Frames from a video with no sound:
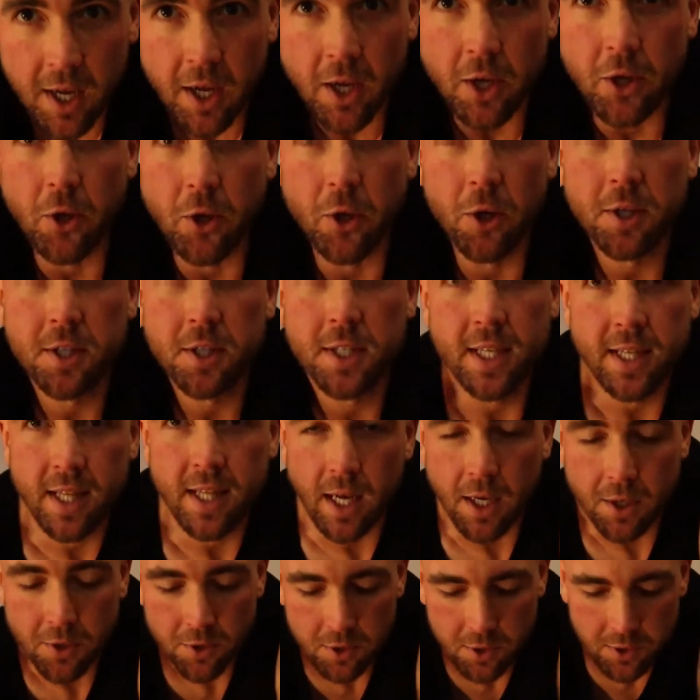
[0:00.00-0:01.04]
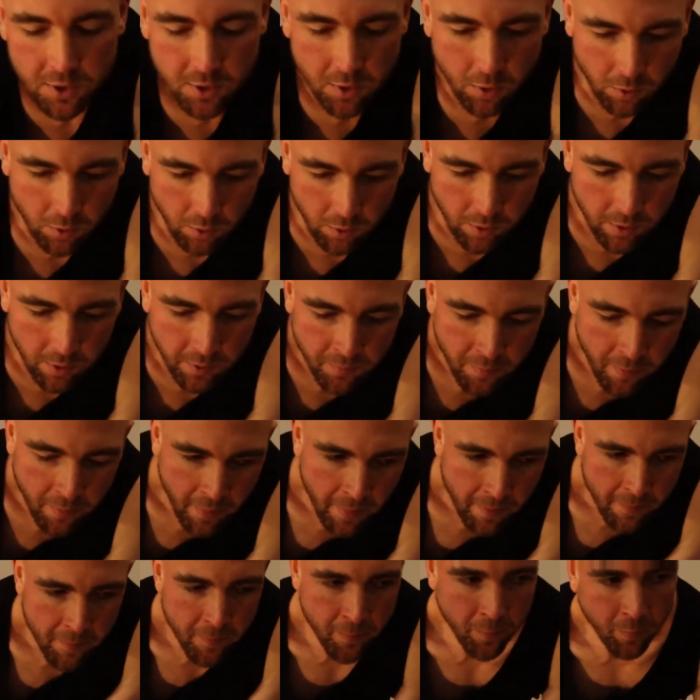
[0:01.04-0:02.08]
A curtsy lunge, or
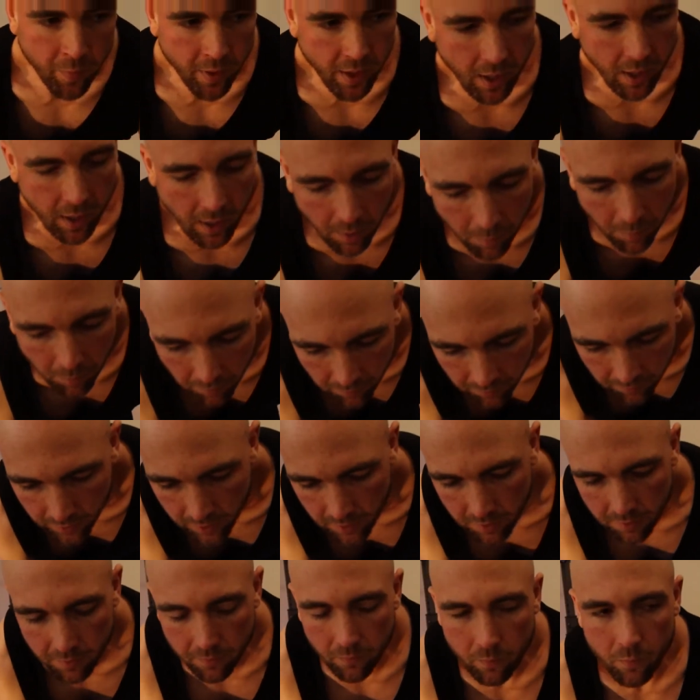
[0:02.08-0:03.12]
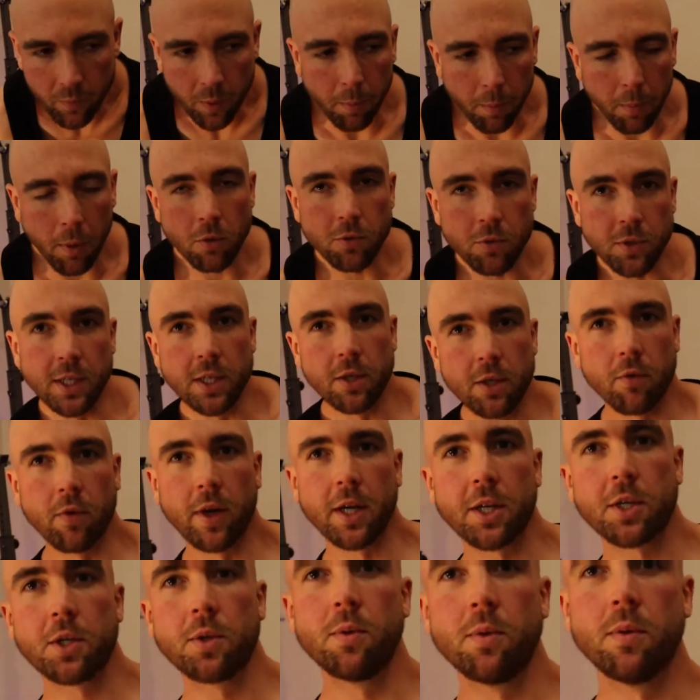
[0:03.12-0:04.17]
a
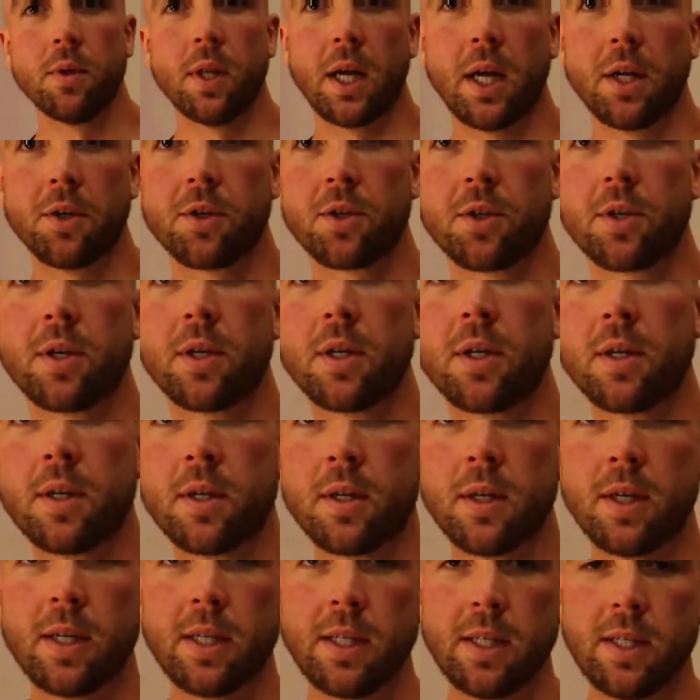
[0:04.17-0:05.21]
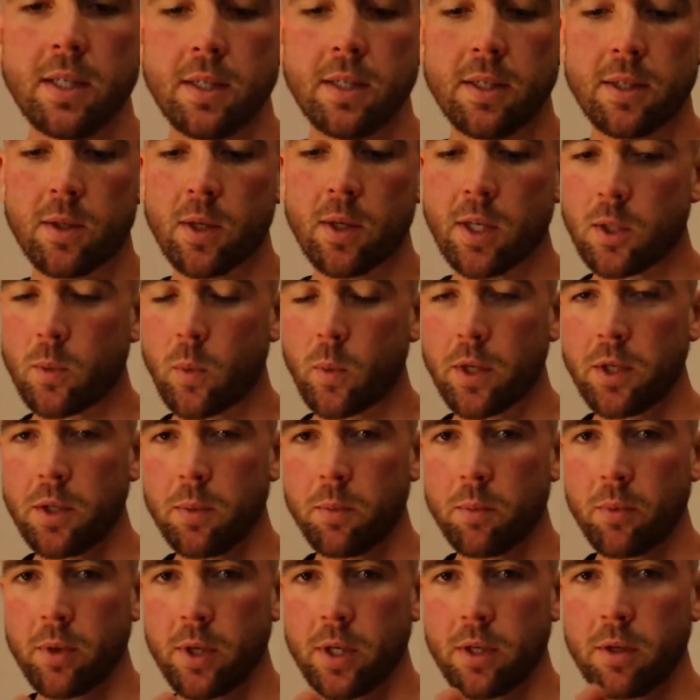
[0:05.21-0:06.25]
multi-directional lunge, is when
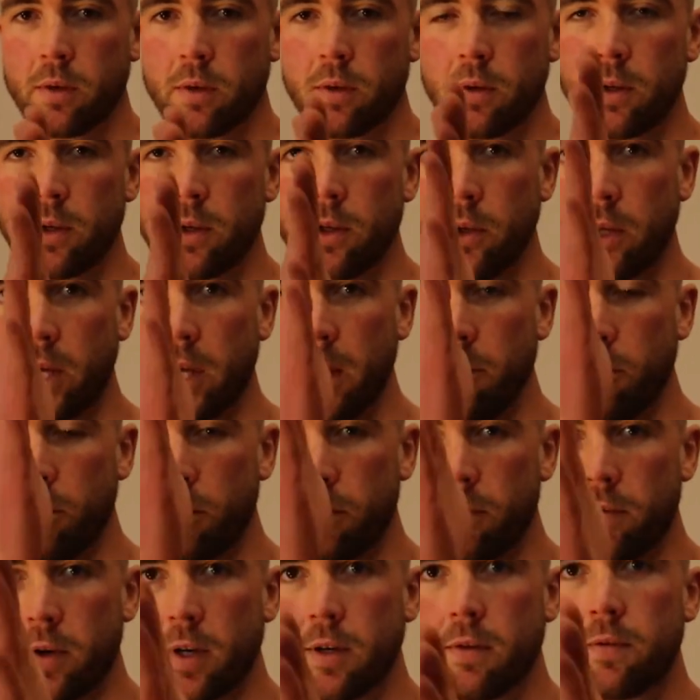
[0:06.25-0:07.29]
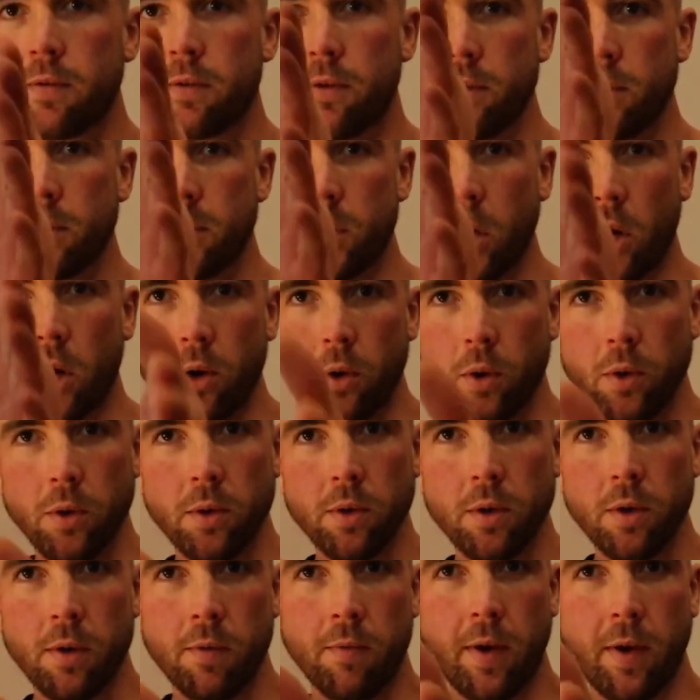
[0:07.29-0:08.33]
you keep your front foot toe
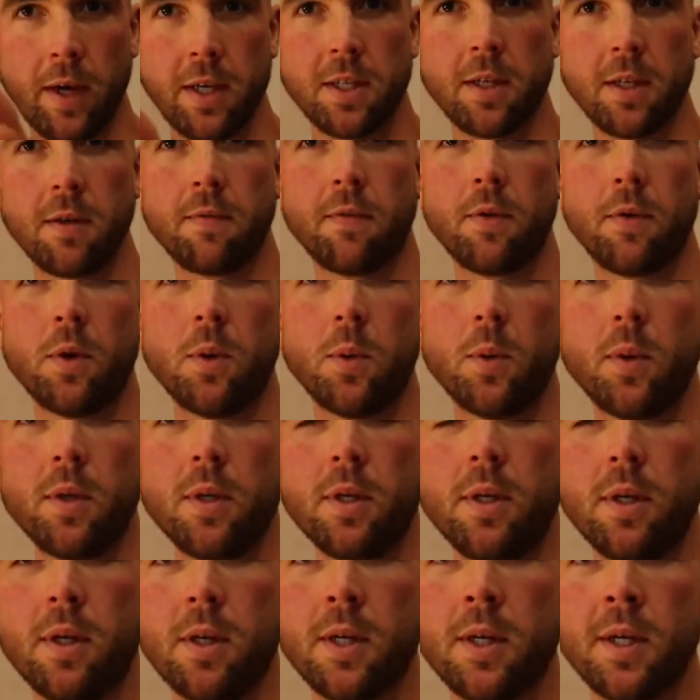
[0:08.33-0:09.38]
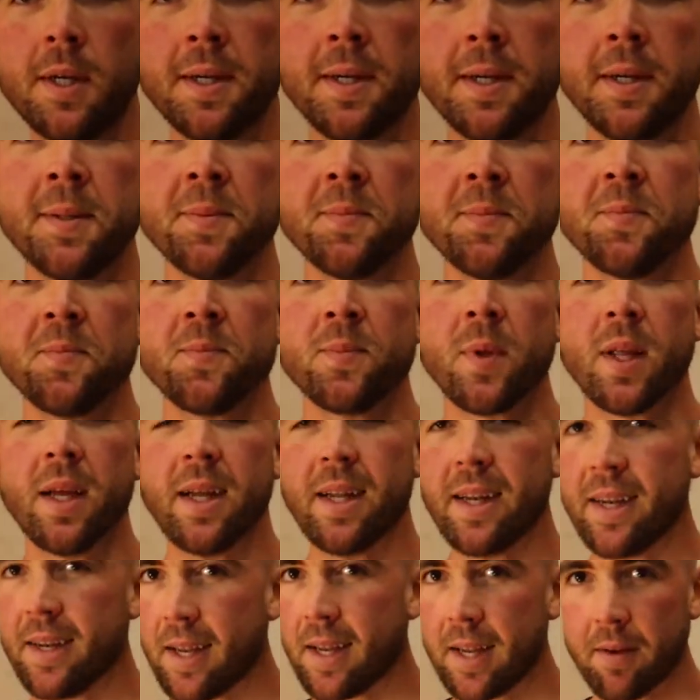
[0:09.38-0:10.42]
facing forward.
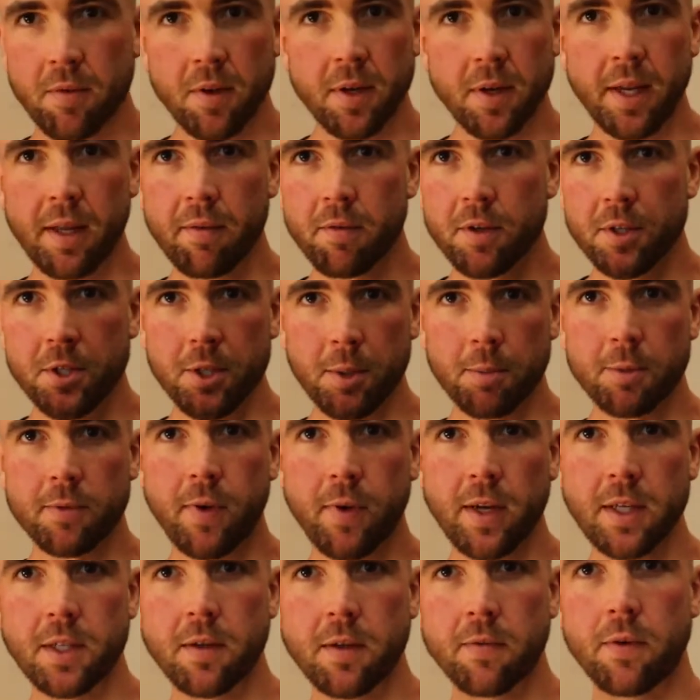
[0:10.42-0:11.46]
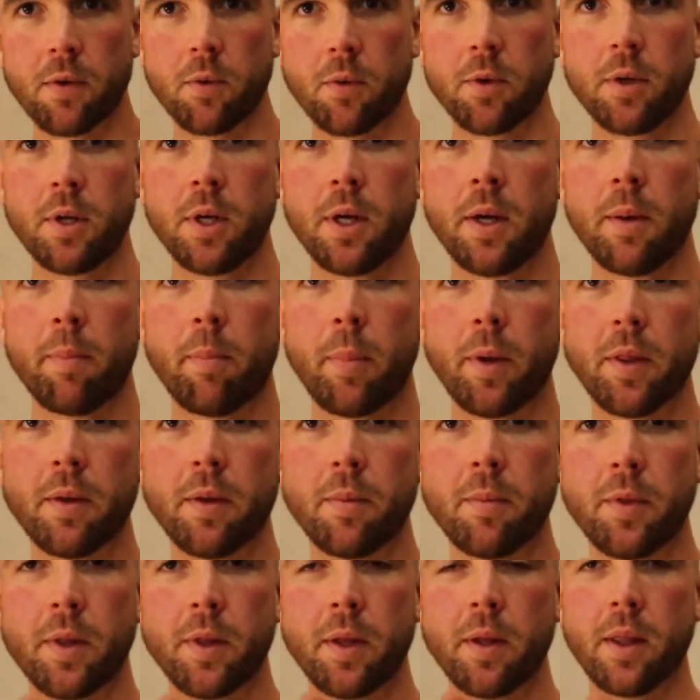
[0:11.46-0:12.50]
Never stops facing forward, but
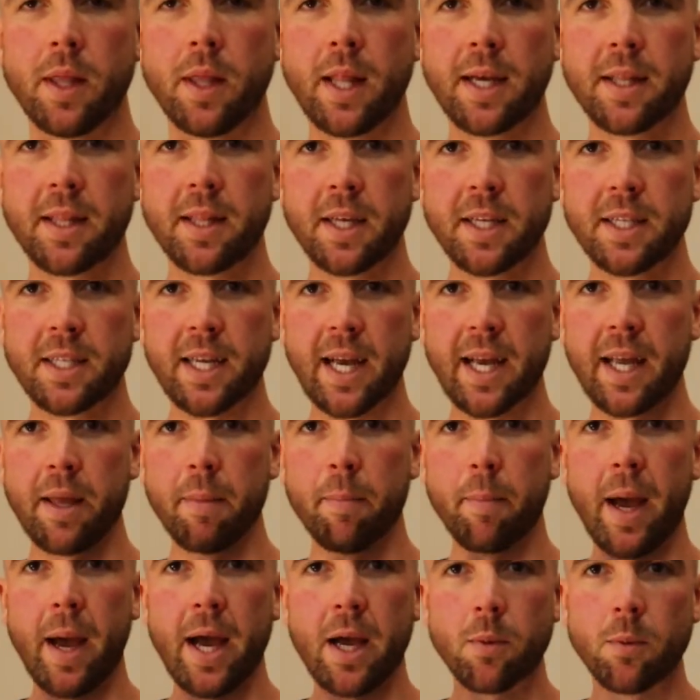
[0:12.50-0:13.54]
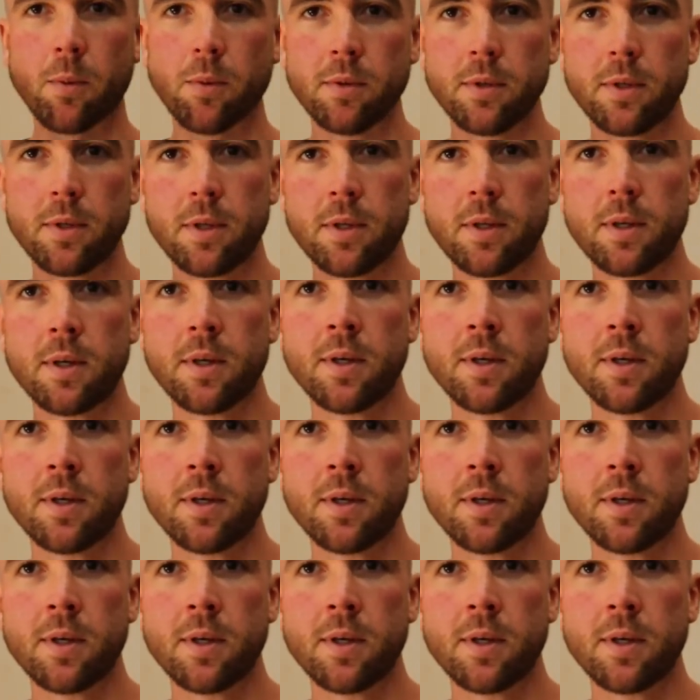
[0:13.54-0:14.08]
the leg that you're taking backwards